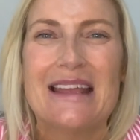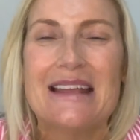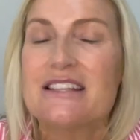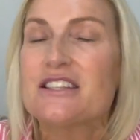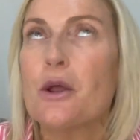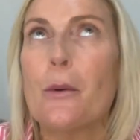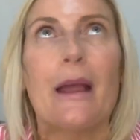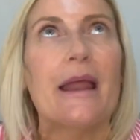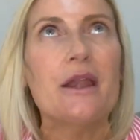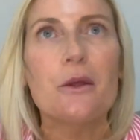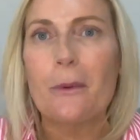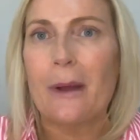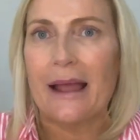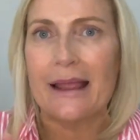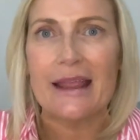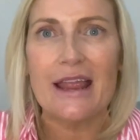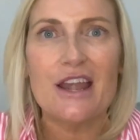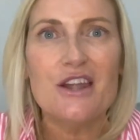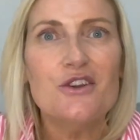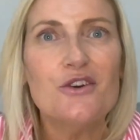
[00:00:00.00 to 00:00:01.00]
So
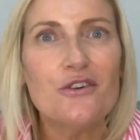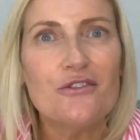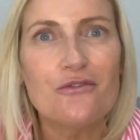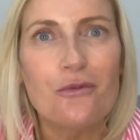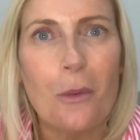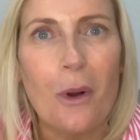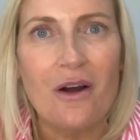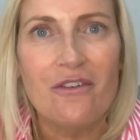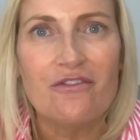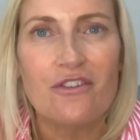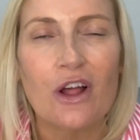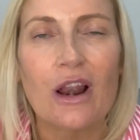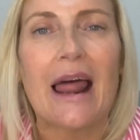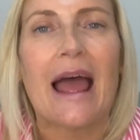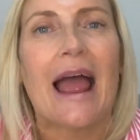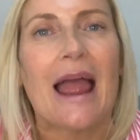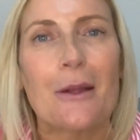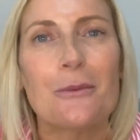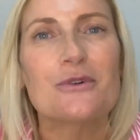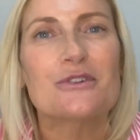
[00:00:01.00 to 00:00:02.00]
anyway, enough waffle.
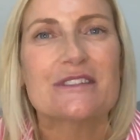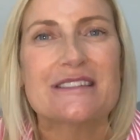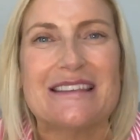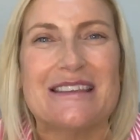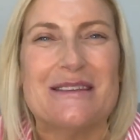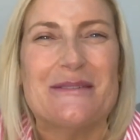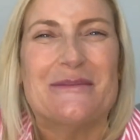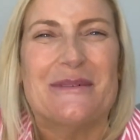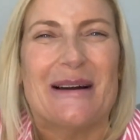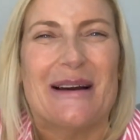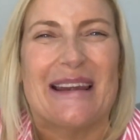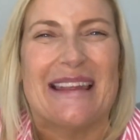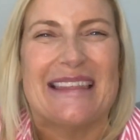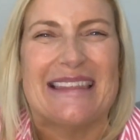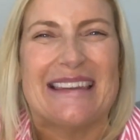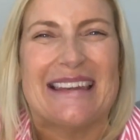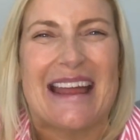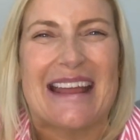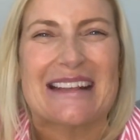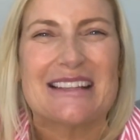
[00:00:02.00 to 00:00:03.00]
I will see you all in
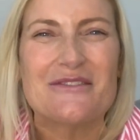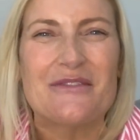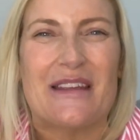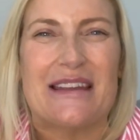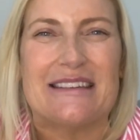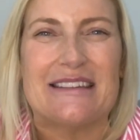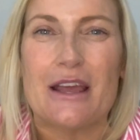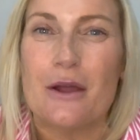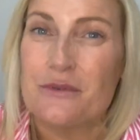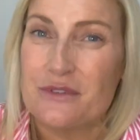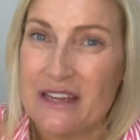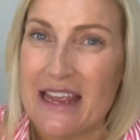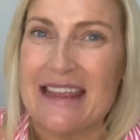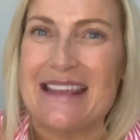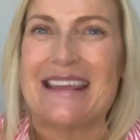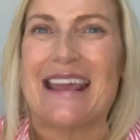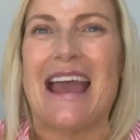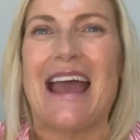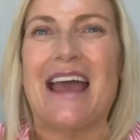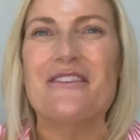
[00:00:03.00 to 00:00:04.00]
the next video.
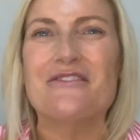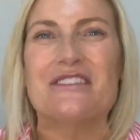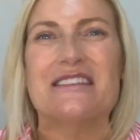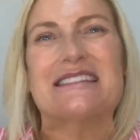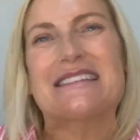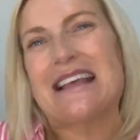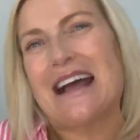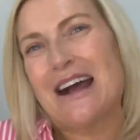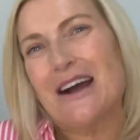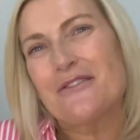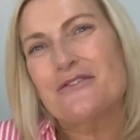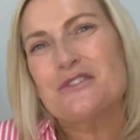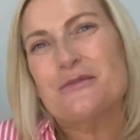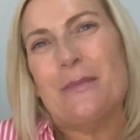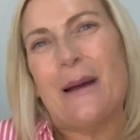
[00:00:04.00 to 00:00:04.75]
Take care of yourselves.